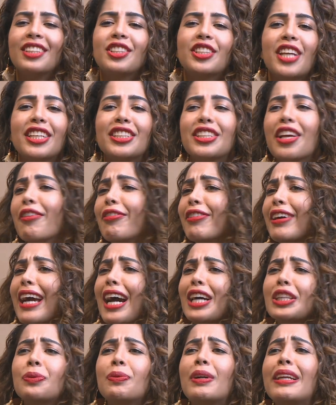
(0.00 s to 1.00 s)
JJ
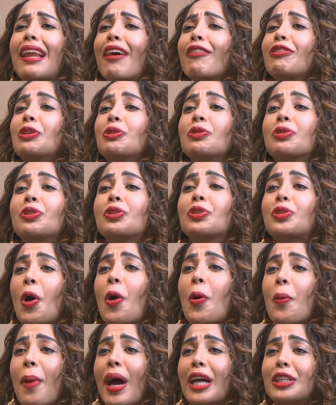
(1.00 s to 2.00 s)
Vikash, we love you
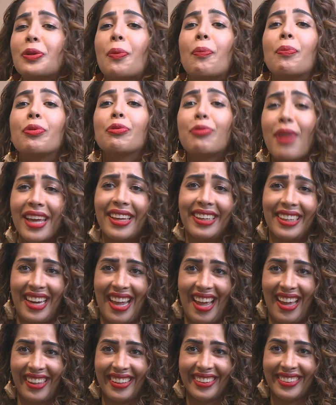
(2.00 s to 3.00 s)
so much. Break a
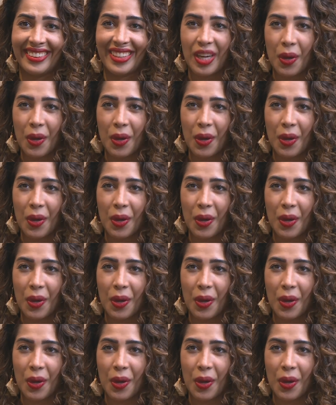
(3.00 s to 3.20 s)
leg.